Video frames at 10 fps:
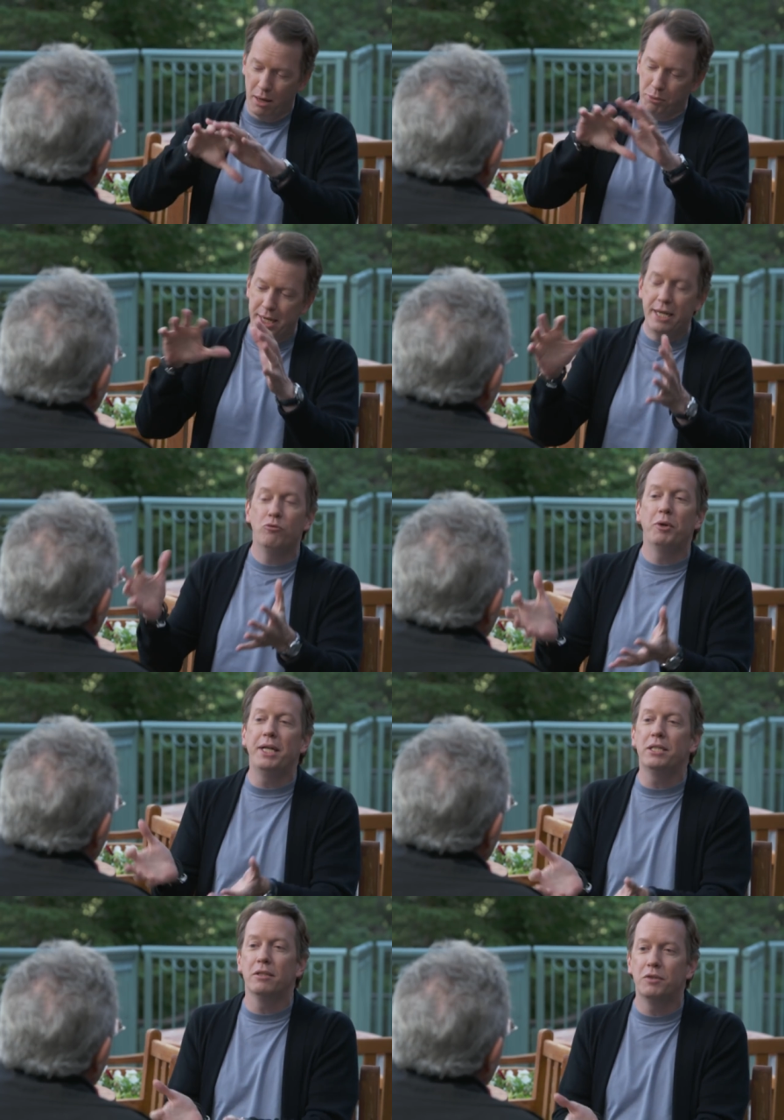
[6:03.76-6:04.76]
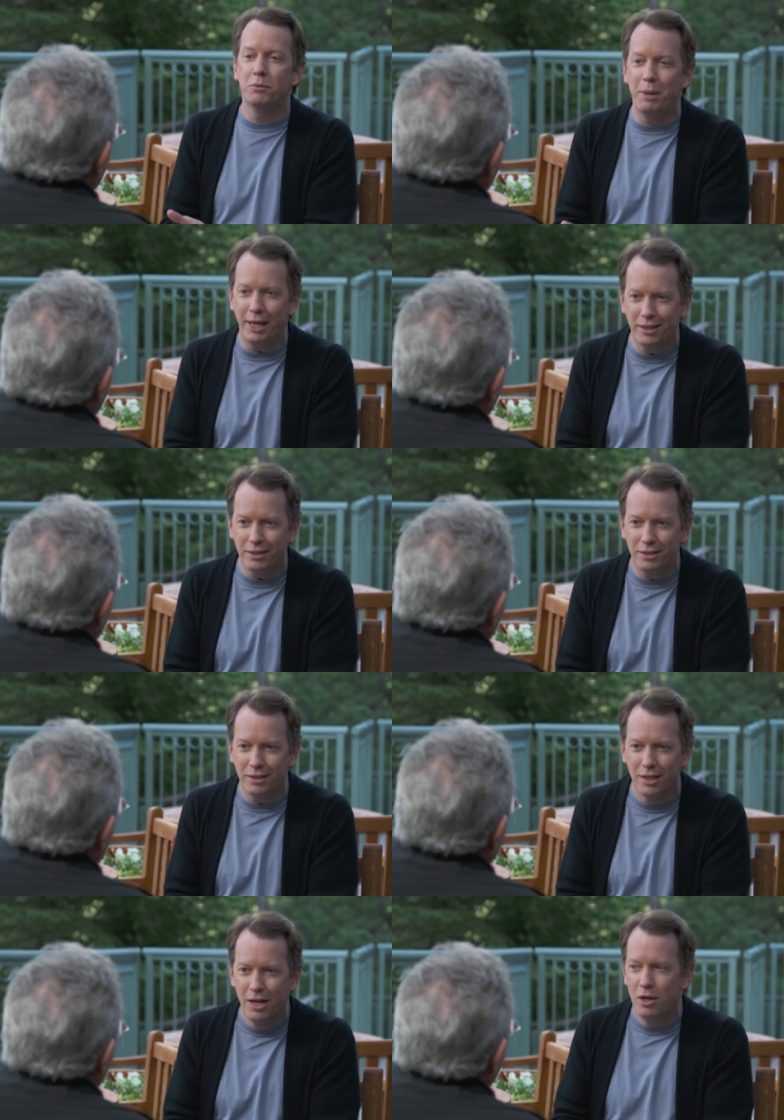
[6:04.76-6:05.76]
number in any region of
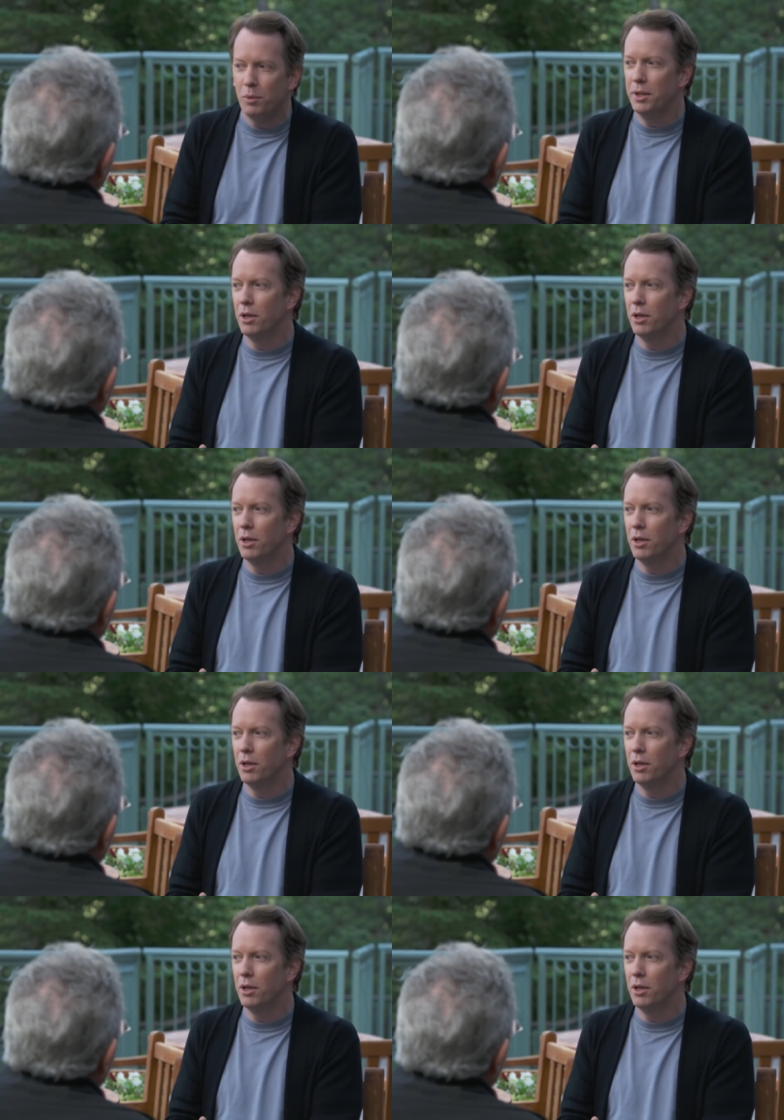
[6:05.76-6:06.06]
space. We